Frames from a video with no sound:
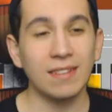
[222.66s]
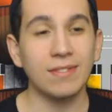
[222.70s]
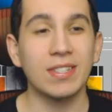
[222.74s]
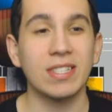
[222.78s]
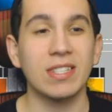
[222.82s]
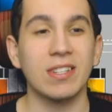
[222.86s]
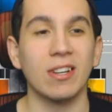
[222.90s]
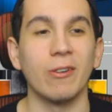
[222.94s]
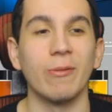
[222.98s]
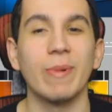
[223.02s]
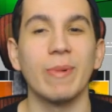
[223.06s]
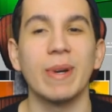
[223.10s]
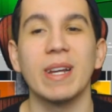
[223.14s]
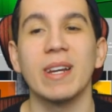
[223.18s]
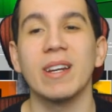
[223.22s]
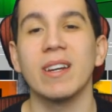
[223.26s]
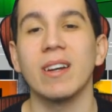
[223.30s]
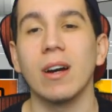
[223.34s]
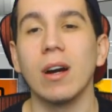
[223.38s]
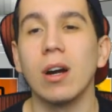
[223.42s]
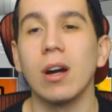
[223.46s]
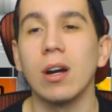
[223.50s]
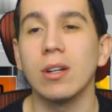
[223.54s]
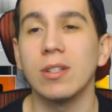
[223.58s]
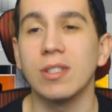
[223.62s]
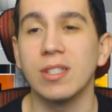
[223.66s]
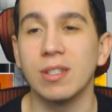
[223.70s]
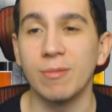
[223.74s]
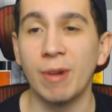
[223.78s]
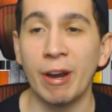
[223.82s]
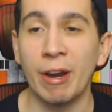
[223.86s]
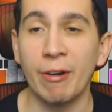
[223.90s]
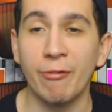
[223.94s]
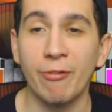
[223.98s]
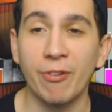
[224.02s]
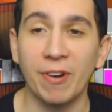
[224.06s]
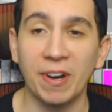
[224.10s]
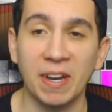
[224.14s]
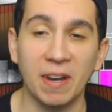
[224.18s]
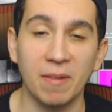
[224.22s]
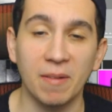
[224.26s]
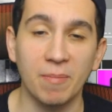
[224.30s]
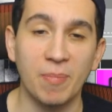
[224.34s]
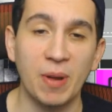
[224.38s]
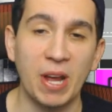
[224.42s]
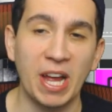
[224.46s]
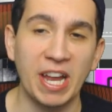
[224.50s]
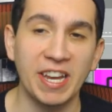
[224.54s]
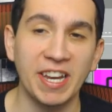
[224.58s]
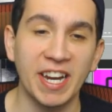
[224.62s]
I have so many cards in my
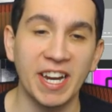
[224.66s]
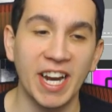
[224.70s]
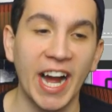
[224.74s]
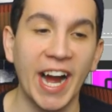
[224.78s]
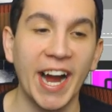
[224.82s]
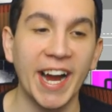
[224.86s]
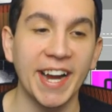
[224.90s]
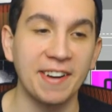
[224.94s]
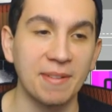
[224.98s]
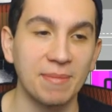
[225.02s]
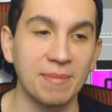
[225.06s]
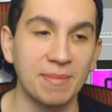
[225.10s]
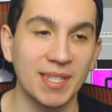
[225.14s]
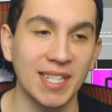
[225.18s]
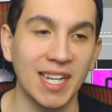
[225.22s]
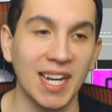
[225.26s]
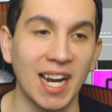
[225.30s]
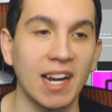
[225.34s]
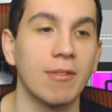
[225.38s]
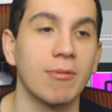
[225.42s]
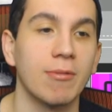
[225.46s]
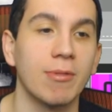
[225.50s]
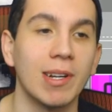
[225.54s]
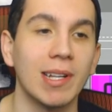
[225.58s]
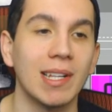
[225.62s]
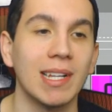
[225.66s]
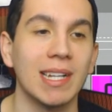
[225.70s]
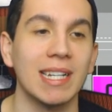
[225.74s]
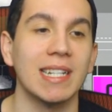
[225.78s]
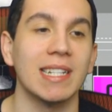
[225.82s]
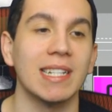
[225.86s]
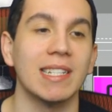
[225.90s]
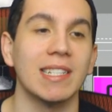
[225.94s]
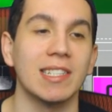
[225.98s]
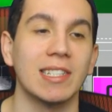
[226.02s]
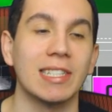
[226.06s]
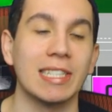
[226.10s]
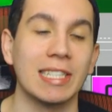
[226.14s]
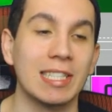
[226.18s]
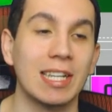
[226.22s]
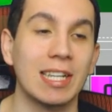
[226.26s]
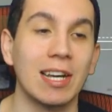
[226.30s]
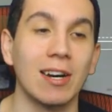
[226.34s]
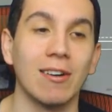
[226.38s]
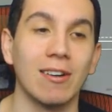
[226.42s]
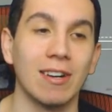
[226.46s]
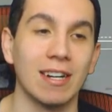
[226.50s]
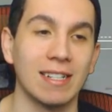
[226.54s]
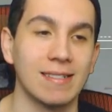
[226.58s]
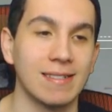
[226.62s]
freaking pending items. Like, I really need to just
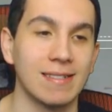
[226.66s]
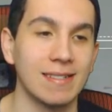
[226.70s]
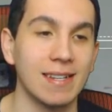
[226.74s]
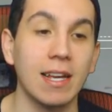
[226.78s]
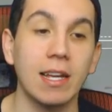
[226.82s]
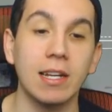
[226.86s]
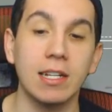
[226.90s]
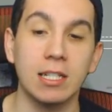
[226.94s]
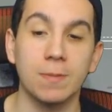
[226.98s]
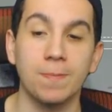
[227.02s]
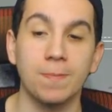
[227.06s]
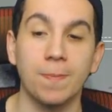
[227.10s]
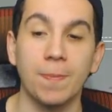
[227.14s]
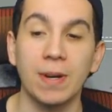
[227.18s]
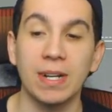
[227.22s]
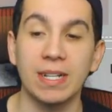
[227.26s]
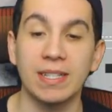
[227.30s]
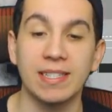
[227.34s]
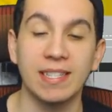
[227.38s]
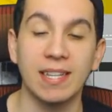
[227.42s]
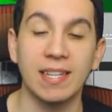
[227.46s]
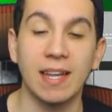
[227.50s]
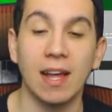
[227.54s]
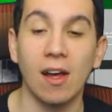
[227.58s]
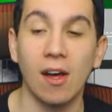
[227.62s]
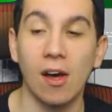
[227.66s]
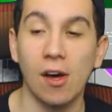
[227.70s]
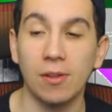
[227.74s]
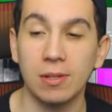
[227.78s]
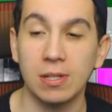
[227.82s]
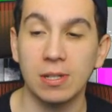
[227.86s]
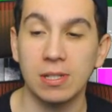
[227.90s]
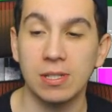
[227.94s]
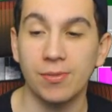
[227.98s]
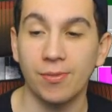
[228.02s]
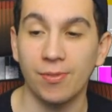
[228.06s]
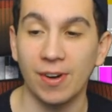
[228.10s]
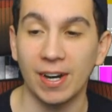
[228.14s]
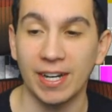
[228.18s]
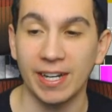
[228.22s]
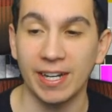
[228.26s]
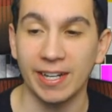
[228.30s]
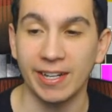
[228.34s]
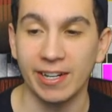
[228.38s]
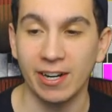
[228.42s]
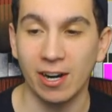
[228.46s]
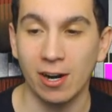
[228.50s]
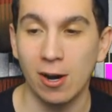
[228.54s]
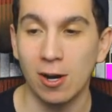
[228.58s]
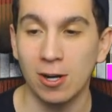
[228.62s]
go on a selling spree and sell all these
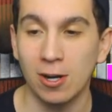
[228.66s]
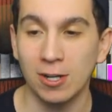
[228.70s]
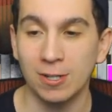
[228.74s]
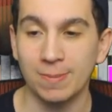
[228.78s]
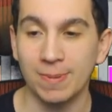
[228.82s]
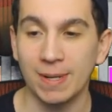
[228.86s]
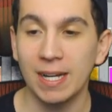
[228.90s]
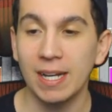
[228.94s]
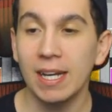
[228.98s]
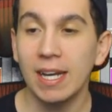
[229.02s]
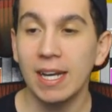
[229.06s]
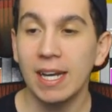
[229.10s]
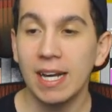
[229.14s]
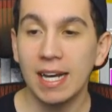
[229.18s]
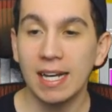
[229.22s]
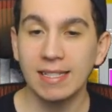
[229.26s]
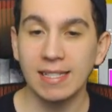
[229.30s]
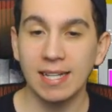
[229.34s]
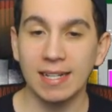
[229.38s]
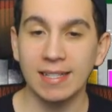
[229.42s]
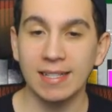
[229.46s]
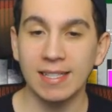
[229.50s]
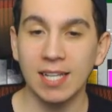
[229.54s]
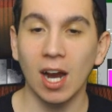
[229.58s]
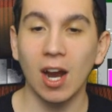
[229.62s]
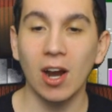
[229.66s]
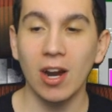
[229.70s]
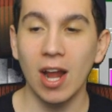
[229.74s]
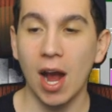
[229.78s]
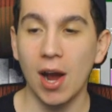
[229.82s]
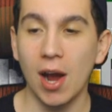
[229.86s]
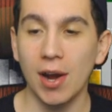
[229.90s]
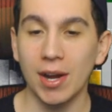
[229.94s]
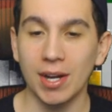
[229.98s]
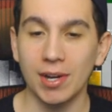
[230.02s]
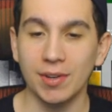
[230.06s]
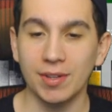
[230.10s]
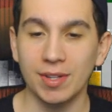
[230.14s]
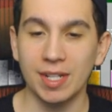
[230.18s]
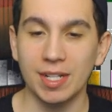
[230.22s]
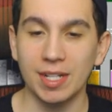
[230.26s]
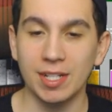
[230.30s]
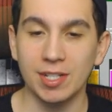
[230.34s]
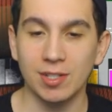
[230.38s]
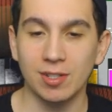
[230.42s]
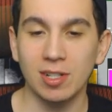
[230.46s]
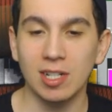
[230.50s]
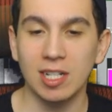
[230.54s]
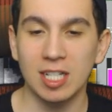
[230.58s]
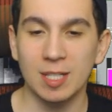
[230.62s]
freaking cards, but it's, it's hard out here in
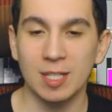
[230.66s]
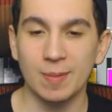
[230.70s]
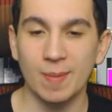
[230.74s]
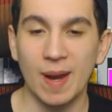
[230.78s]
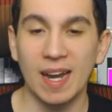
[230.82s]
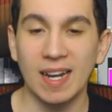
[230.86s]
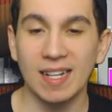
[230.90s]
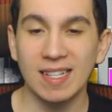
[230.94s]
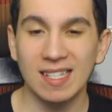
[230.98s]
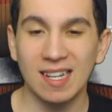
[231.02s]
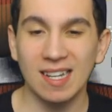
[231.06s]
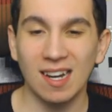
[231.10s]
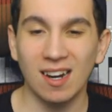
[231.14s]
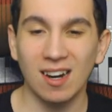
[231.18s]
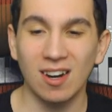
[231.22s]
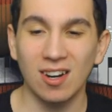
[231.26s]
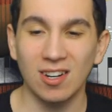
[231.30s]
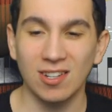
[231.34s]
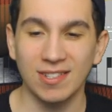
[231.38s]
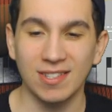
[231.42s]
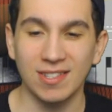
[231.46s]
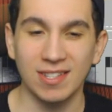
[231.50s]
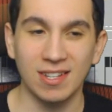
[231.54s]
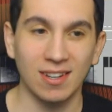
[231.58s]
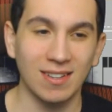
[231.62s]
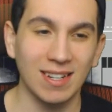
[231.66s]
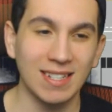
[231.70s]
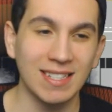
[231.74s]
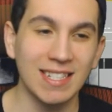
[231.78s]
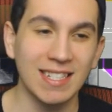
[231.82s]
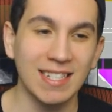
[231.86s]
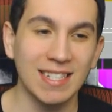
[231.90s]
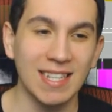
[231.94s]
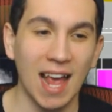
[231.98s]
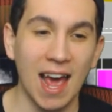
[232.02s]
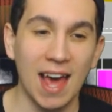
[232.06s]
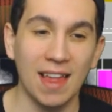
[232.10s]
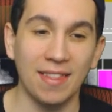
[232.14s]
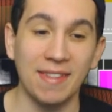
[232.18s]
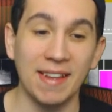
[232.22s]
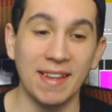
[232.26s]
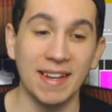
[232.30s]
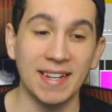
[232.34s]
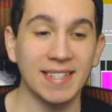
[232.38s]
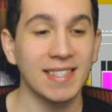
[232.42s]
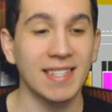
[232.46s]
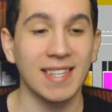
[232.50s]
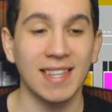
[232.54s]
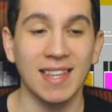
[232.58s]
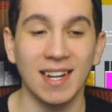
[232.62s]
these streets, man. It's hard, so let's just add
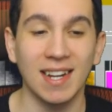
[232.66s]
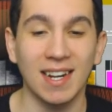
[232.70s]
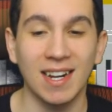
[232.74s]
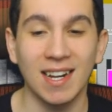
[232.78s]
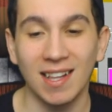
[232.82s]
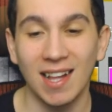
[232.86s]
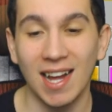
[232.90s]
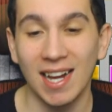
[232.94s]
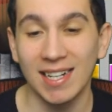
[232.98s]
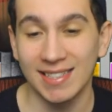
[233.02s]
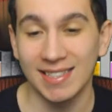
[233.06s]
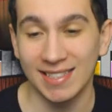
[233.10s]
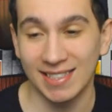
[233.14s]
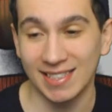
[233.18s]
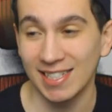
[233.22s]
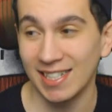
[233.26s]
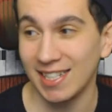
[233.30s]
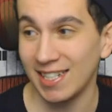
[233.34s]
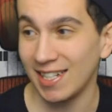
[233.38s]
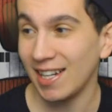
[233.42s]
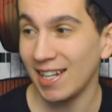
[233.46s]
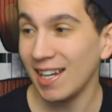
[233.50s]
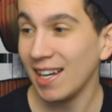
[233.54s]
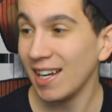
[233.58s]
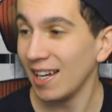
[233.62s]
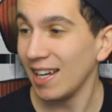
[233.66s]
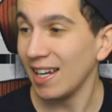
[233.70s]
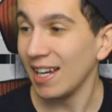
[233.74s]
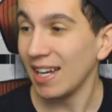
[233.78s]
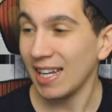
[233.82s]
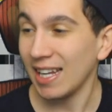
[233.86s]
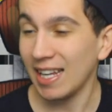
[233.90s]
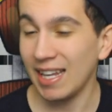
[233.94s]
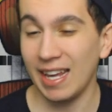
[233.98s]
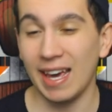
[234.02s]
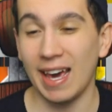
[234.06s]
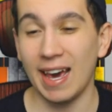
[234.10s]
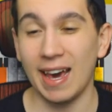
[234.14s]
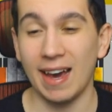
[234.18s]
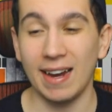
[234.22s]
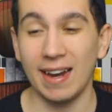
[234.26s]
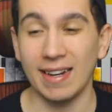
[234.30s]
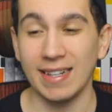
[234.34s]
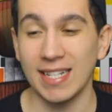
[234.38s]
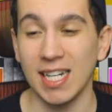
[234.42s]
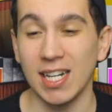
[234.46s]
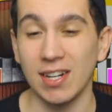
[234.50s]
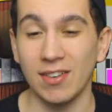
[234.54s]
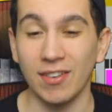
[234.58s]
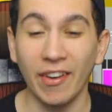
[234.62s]
these to the collection yeah, I
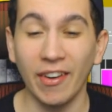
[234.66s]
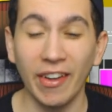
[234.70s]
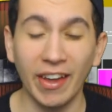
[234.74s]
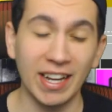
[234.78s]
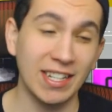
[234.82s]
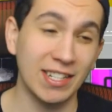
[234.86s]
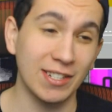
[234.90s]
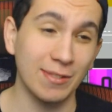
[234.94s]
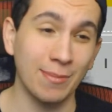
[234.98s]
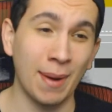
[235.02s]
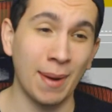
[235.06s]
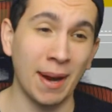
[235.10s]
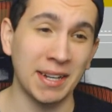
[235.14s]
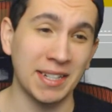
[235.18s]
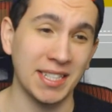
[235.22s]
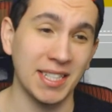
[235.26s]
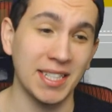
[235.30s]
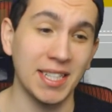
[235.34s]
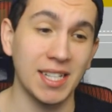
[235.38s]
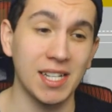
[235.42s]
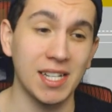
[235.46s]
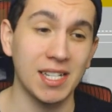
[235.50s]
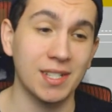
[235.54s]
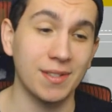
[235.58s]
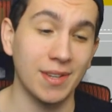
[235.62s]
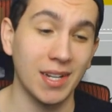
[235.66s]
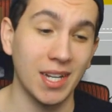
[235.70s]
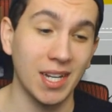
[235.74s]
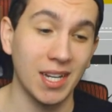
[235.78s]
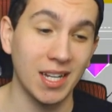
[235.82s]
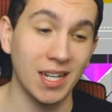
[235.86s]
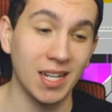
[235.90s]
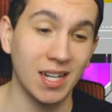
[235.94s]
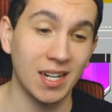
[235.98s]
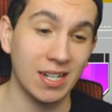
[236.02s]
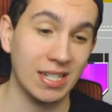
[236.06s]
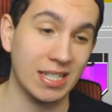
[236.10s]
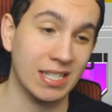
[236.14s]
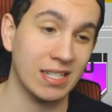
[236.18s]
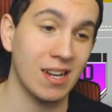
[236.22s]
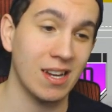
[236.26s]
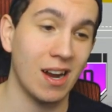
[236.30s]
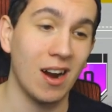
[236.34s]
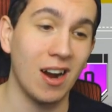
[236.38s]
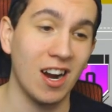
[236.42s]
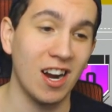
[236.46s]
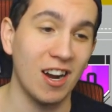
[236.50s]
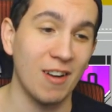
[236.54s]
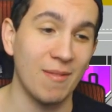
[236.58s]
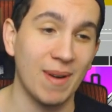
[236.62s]
didn't really do much in this video.
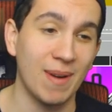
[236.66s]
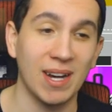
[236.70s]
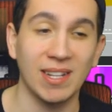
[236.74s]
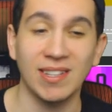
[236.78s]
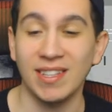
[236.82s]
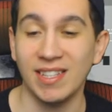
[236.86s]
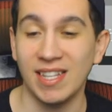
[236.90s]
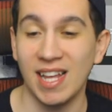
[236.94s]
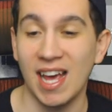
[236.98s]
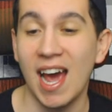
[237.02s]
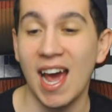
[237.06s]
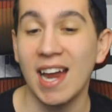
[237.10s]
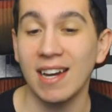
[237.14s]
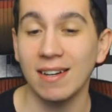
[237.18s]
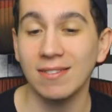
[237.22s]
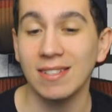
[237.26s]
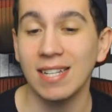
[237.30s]
Sorry about that.